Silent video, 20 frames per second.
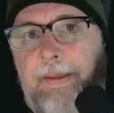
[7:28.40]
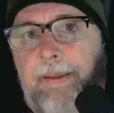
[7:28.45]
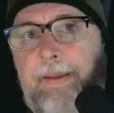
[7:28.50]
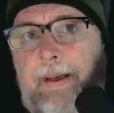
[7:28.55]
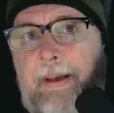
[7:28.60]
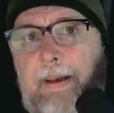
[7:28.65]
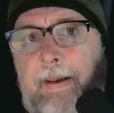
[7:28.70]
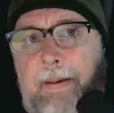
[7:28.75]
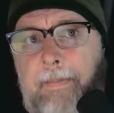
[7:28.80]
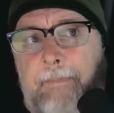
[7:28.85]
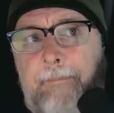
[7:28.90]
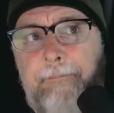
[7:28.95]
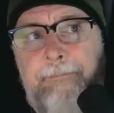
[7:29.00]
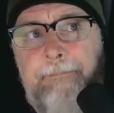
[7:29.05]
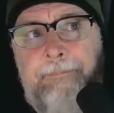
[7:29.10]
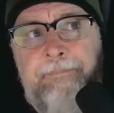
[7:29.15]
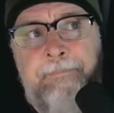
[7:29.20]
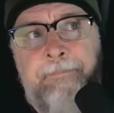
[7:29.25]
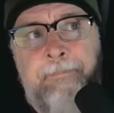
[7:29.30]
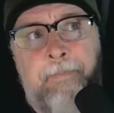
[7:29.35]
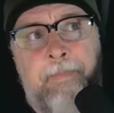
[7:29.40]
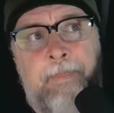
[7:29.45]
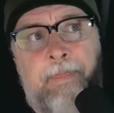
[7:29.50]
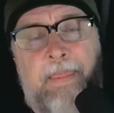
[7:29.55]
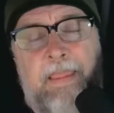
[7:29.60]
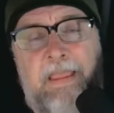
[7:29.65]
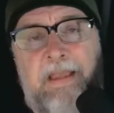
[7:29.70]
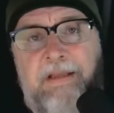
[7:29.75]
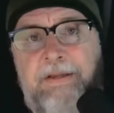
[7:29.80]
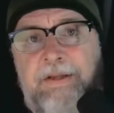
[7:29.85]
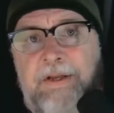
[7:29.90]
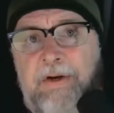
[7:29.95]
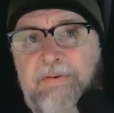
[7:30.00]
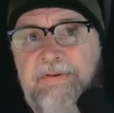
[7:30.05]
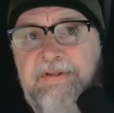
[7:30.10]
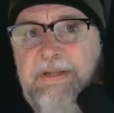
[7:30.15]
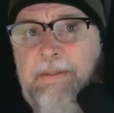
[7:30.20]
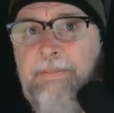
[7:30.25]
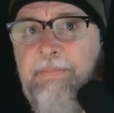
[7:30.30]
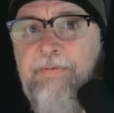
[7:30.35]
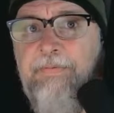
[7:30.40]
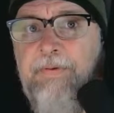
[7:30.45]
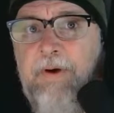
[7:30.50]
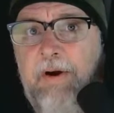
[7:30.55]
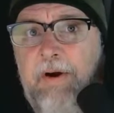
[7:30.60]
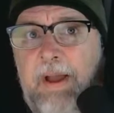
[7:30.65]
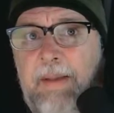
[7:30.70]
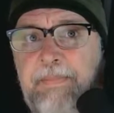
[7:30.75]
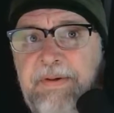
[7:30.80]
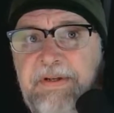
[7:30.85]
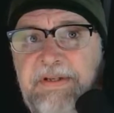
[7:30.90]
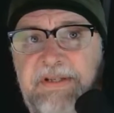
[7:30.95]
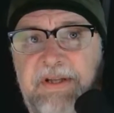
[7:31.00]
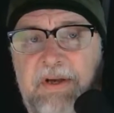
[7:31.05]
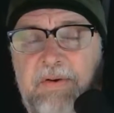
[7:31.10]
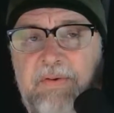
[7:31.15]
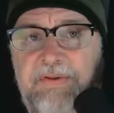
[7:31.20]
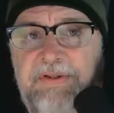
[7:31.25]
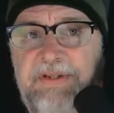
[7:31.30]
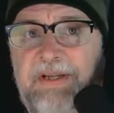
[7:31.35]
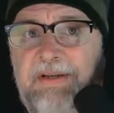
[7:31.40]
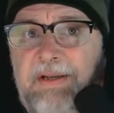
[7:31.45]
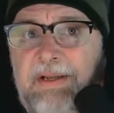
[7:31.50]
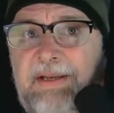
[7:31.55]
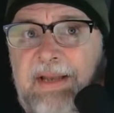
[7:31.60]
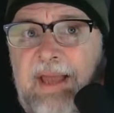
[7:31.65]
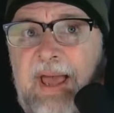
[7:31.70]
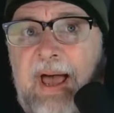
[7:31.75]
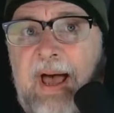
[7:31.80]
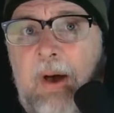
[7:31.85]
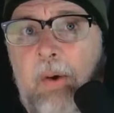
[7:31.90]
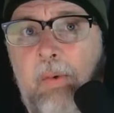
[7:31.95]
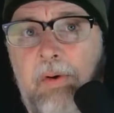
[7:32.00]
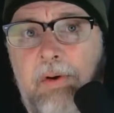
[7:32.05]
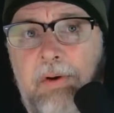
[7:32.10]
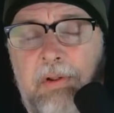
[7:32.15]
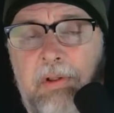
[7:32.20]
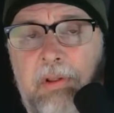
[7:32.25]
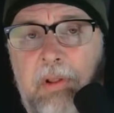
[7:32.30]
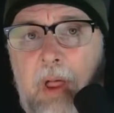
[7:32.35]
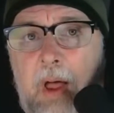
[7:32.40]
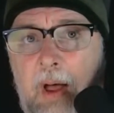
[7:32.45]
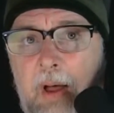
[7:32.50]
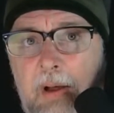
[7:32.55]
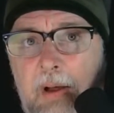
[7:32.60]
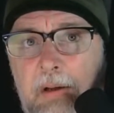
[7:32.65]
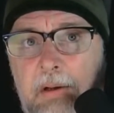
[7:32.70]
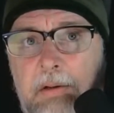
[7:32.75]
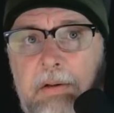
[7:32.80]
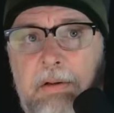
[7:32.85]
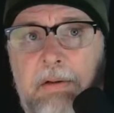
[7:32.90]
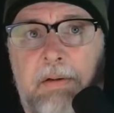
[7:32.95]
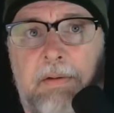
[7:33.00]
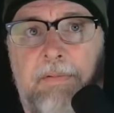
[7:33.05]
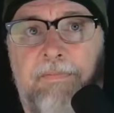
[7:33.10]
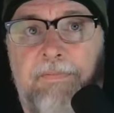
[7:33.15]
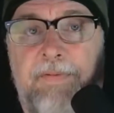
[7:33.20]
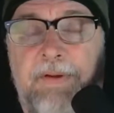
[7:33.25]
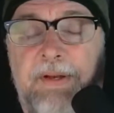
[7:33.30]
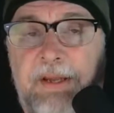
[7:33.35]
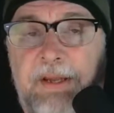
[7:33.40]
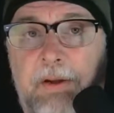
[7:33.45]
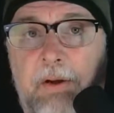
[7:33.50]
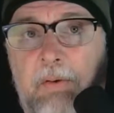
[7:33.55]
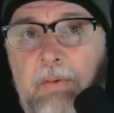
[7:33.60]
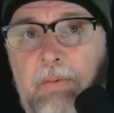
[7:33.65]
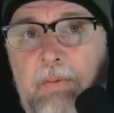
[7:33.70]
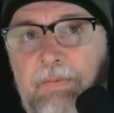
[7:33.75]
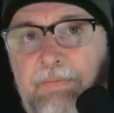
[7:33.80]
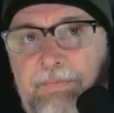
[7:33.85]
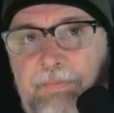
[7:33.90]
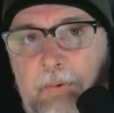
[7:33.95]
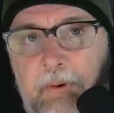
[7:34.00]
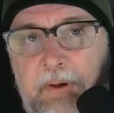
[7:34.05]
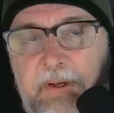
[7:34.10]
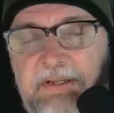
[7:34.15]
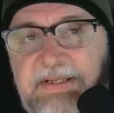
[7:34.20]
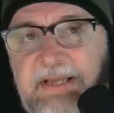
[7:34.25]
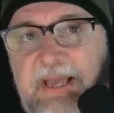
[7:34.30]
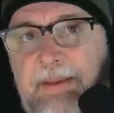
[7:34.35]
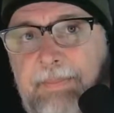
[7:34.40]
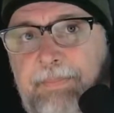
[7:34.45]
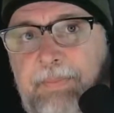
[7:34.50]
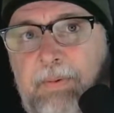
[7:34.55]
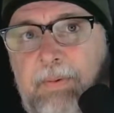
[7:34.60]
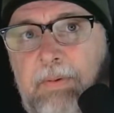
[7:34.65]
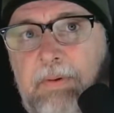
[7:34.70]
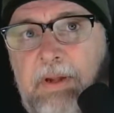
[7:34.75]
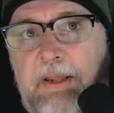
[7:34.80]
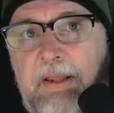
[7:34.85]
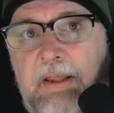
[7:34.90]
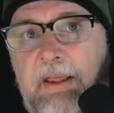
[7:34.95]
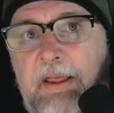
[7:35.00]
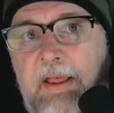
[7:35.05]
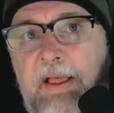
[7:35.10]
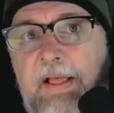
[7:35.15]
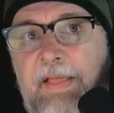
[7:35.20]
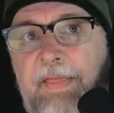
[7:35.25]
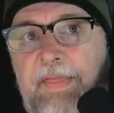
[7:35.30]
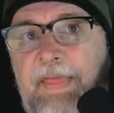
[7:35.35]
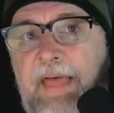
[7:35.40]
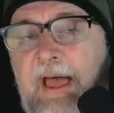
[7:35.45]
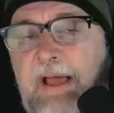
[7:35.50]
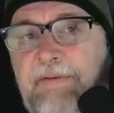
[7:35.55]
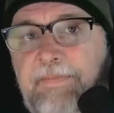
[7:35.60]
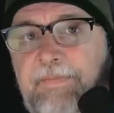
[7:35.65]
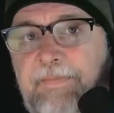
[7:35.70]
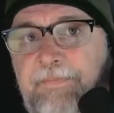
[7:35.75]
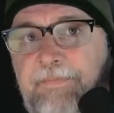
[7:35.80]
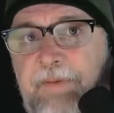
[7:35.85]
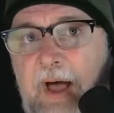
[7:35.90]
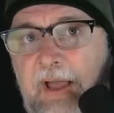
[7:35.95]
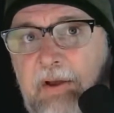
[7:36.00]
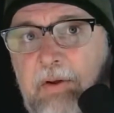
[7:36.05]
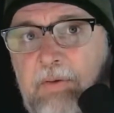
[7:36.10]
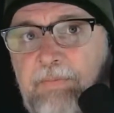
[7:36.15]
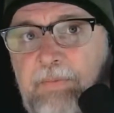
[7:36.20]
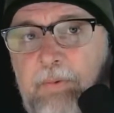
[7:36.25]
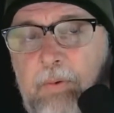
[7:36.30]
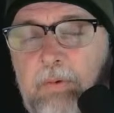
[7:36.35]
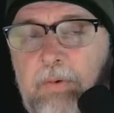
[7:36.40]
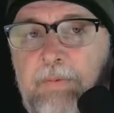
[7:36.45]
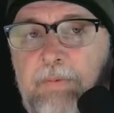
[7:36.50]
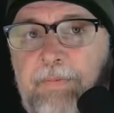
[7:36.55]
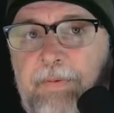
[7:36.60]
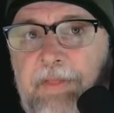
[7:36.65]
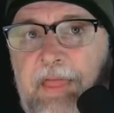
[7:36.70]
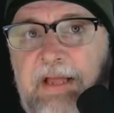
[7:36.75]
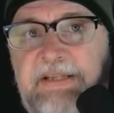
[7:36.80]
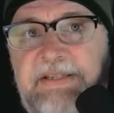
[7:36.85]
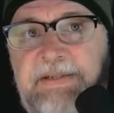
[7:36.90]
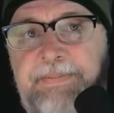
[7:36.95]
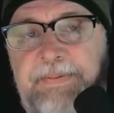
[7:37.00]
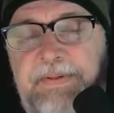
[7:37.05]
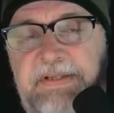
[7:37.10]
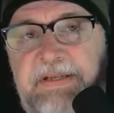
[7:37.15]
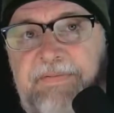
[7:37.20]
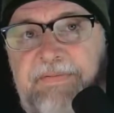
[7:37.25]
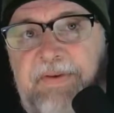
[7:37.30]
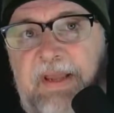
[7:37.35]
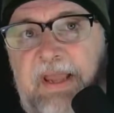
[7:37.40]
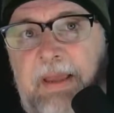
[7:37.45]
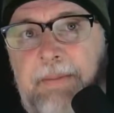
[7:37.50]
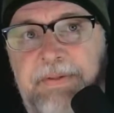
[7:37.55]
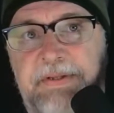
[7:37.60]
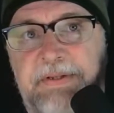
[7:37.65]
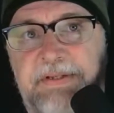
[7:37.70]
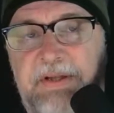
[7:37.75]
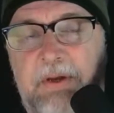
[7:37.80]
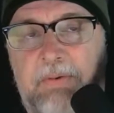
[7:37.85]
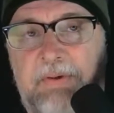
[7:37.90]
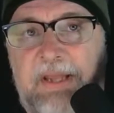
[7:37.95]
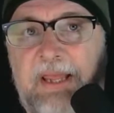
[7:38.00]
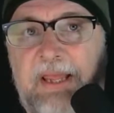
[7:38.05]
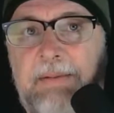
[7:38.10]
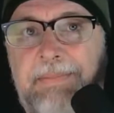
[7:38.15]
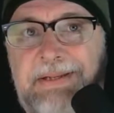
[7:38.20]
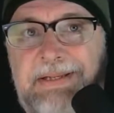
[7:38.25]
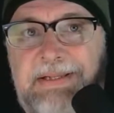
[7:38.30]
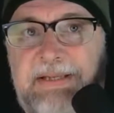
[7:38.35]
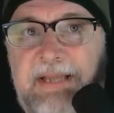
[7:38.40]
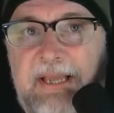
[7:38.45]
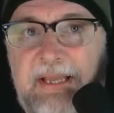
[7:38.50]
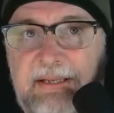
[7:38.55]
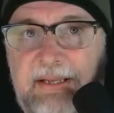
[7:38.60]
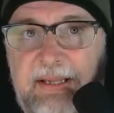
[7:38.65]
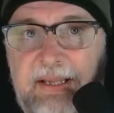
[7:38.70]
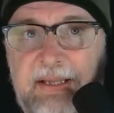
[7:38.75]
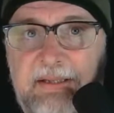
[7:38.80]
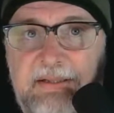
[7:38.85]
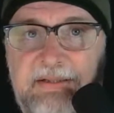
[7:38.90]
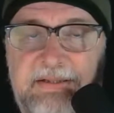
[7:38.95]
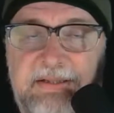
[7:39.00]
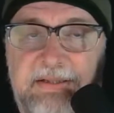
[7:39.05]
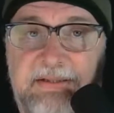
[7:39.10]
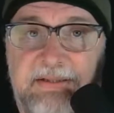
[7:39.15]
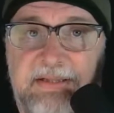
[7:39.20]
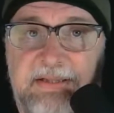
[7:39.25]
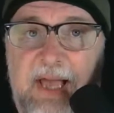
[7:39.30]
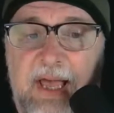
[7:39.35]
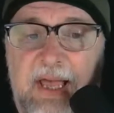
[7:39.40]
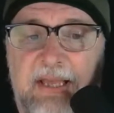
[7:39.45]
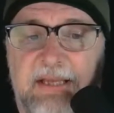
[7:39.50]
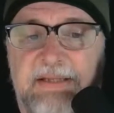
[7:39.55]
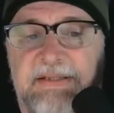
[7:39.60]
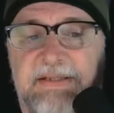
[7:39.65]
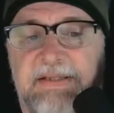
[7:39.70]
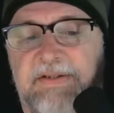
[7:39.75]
Some of our episodes, an hour long video, for example, that file folder for that specific episode can be 10 gigs in size.